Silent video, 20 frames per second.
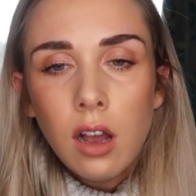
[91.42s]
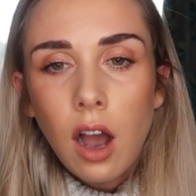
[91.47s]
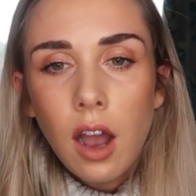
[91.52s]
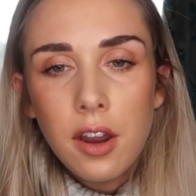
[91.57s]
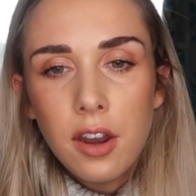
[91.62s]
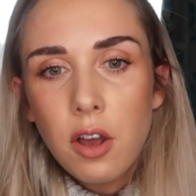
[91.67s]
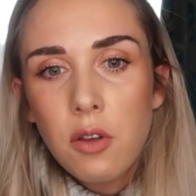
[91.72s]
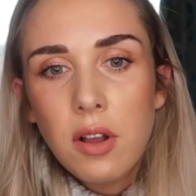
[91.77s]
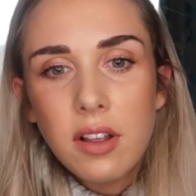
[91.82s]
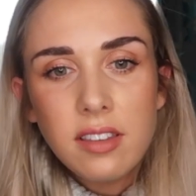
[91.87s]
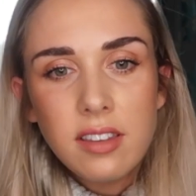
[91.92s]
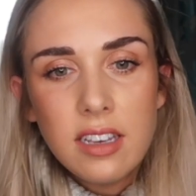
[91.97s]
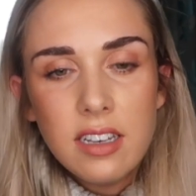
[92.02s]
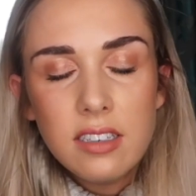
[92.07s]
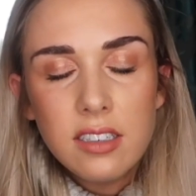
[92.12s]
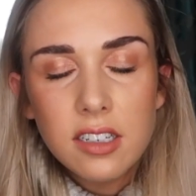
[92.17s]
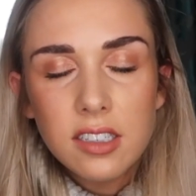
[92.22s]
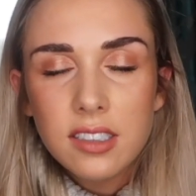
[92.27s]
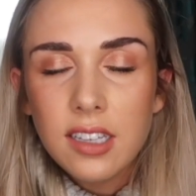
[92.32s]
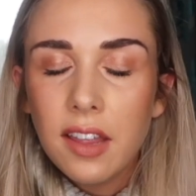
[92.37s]
I know that's
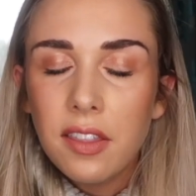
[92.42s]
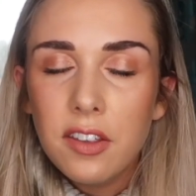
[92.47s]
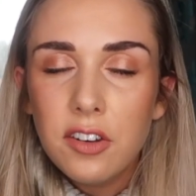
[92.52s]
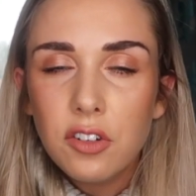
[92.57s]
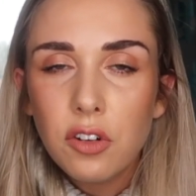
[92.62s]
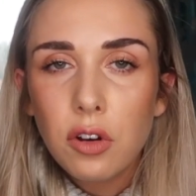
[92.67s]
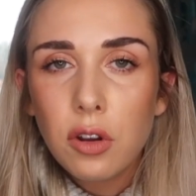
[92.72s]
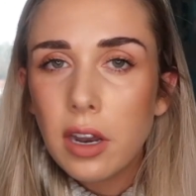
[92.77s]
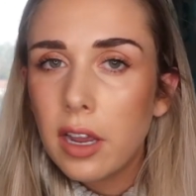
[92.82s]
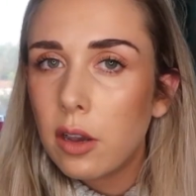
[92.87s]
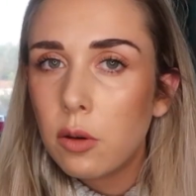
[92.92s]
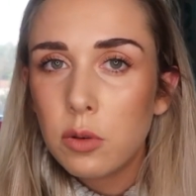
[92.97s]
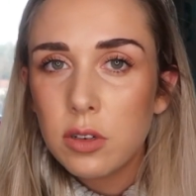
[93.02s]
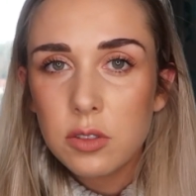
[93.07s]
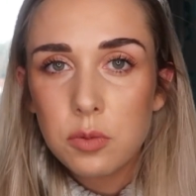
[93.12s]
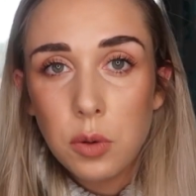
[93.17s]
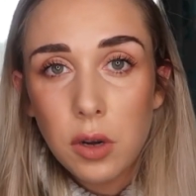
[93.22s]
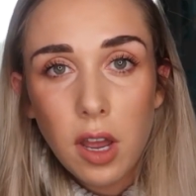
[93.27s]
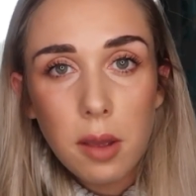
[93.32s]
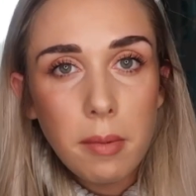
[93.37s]
easier said than done, like
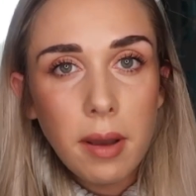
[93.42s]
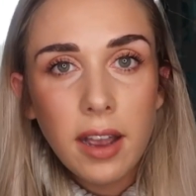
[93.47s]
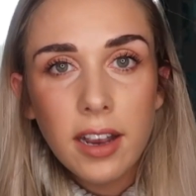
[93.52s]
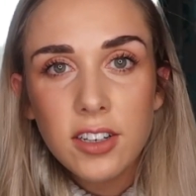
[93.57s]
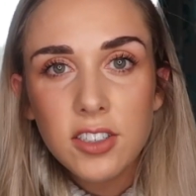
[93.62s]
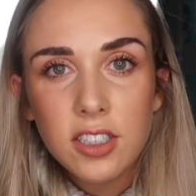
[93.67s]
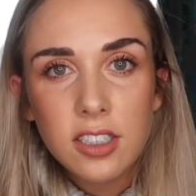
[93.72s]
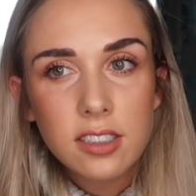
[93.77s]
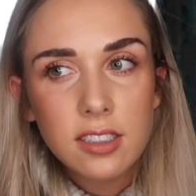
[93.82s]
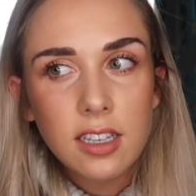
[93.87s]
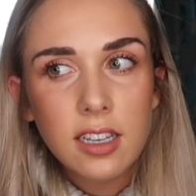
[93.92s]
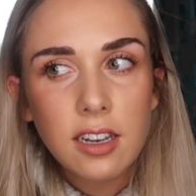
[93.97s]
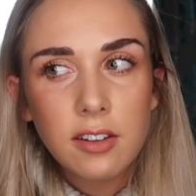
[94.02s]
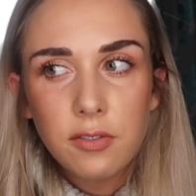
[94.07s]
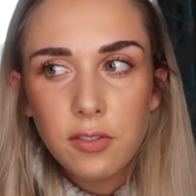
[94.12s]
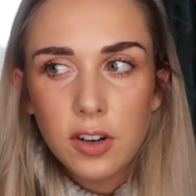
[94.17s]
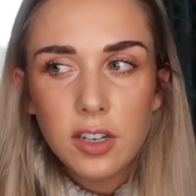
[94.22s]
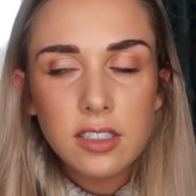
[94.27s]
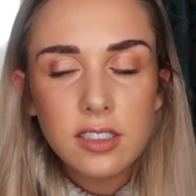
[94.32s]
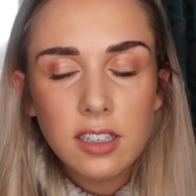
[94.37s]
because when I'm anxious the
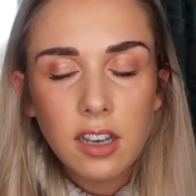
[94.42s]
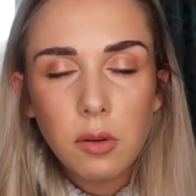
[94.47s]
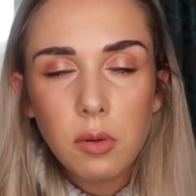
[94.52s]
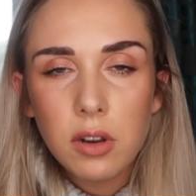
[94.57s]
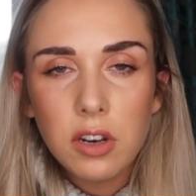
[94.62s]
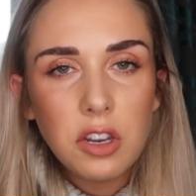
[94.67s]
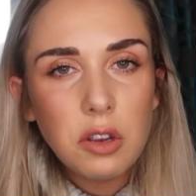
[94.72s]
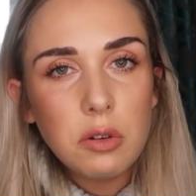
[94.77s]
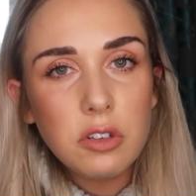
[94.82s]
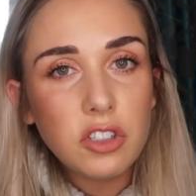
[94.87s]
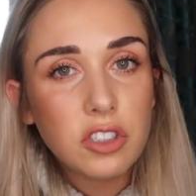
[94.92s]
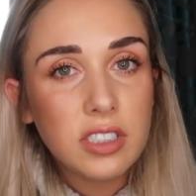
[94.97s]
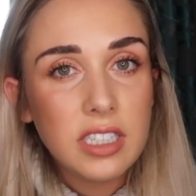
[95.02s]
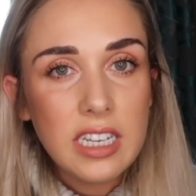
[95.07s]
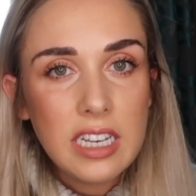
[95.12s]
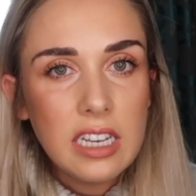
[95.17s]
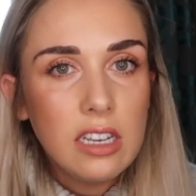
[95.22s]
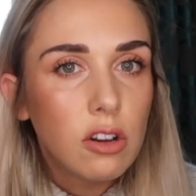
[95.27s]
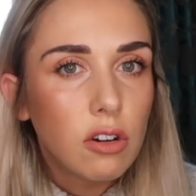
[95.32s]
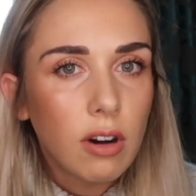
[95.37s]
first thing I want to do is just
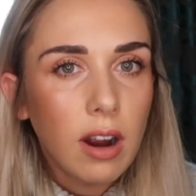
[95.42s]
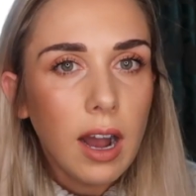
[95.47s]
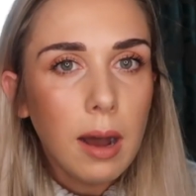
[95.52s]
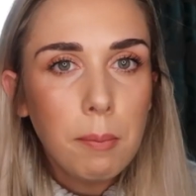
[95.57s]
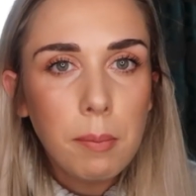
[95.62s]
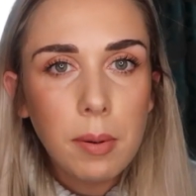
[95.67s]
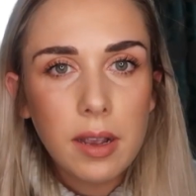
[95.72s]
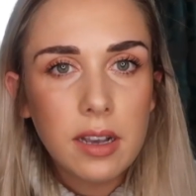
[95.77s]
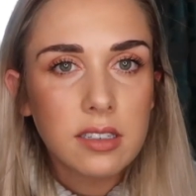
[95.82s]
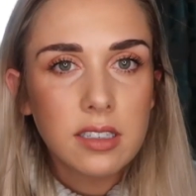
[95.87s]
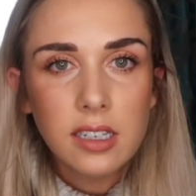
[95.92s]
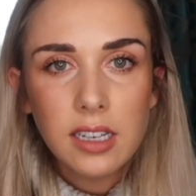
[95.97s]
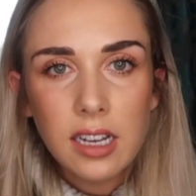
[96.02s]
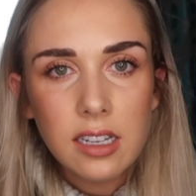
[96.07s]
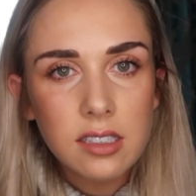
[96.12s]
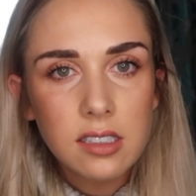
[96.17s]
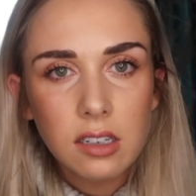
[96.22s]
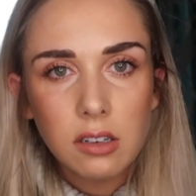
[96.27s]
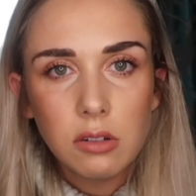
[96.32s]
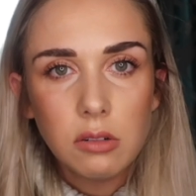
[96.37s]
eat crap because I
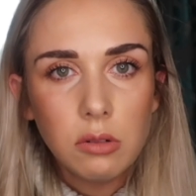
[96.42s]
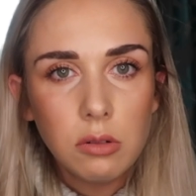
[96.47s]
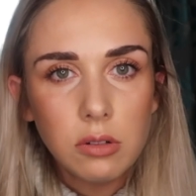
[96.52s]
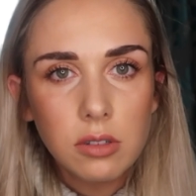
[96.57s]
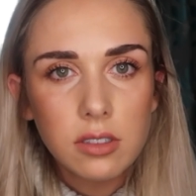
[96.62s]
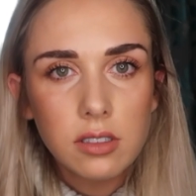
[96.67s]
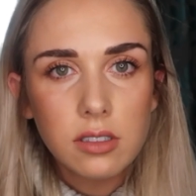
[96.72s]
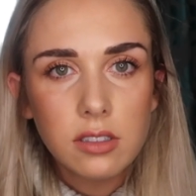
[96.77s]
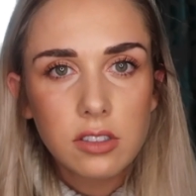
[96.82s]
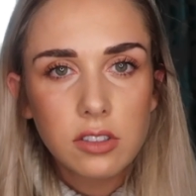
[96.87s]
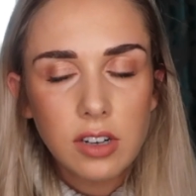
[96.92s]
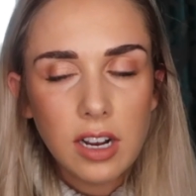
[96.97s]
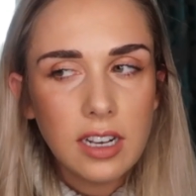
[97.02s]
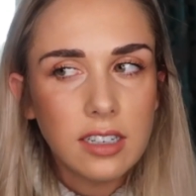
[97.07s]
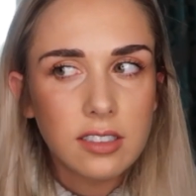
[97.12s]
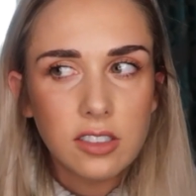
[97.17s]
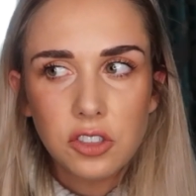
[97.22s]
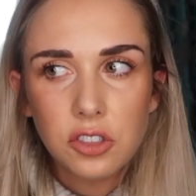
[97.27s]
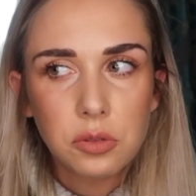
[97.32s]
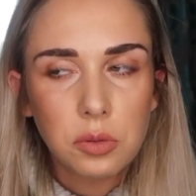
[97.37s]
get so
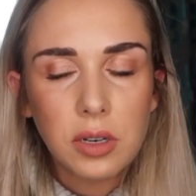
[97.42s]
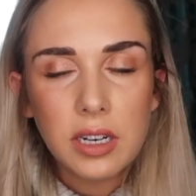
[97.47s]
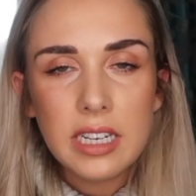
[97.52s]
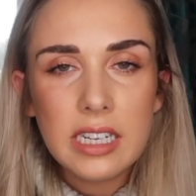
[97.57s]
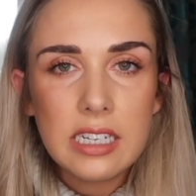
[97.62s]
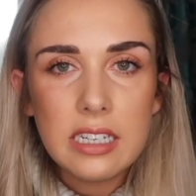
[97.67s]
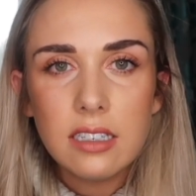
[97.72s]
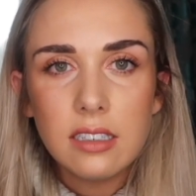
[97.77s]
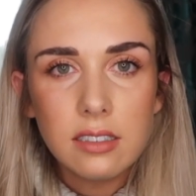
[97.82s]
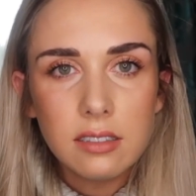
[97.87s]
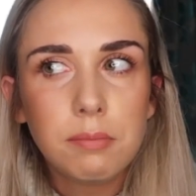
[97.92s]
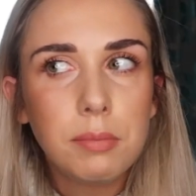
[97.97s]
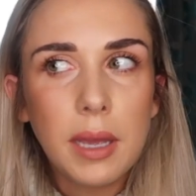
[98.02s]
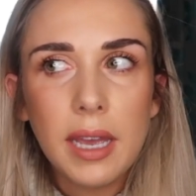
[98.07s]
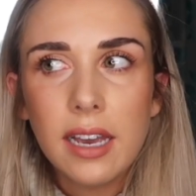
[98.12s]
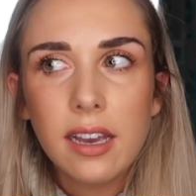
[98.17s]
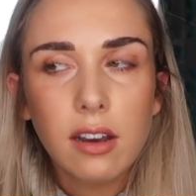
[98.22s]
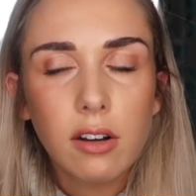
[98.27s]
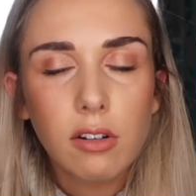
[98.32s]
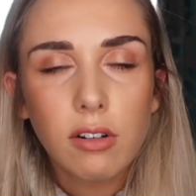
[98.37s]
stressed. I just want to eat,
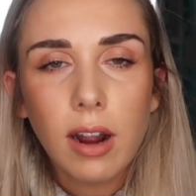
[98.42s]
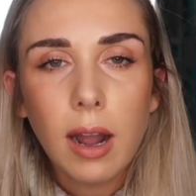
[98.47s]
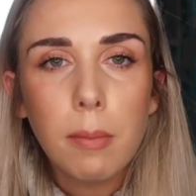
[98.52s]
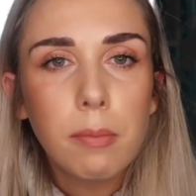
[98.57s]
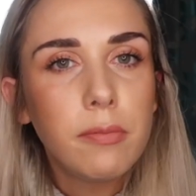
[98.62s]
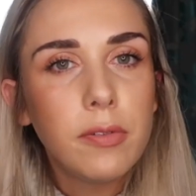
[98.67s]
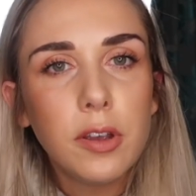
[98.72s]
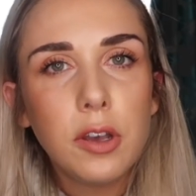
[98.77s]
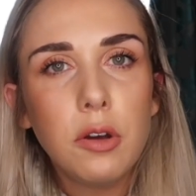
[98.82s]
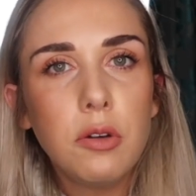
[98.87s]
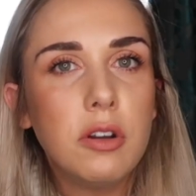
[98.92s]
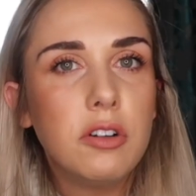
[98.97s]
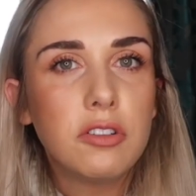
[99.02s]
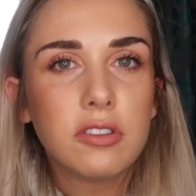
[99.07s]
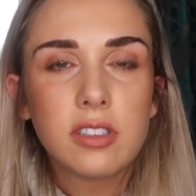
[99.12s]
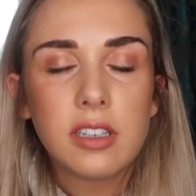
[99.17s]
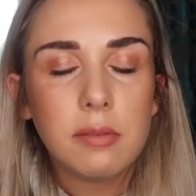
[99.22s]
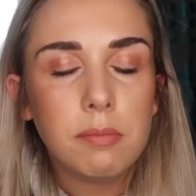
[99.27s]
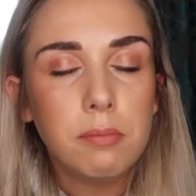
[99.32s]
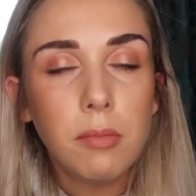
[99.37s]
pick a crap food and
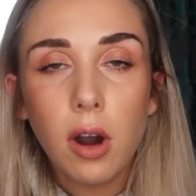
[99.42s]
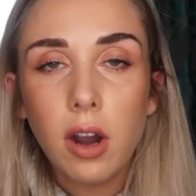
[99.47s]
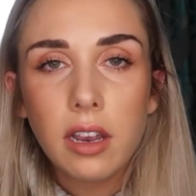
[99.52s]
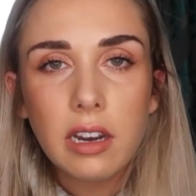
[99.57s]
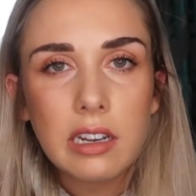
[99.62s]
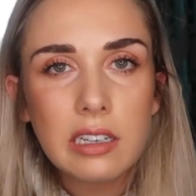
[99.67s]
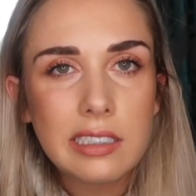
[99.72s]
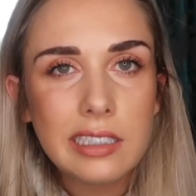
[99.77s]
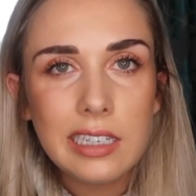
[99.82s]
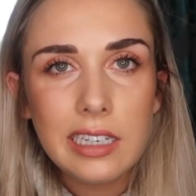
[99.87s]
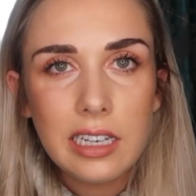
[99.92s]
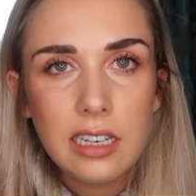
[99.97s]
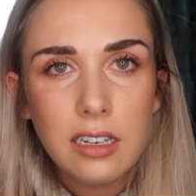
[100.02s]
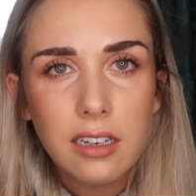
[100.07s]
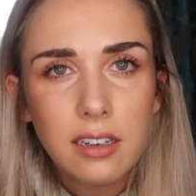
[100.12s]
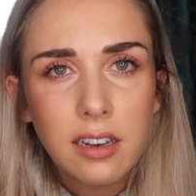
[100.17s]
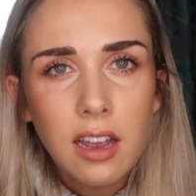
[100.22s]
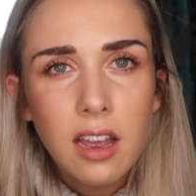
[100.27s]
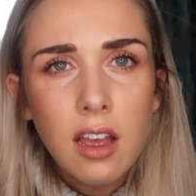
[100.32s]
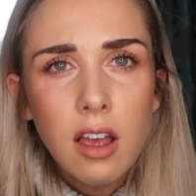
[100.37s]
just mindlessly
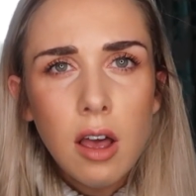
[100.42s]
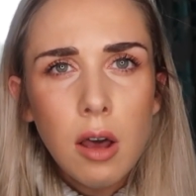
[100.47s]
eat,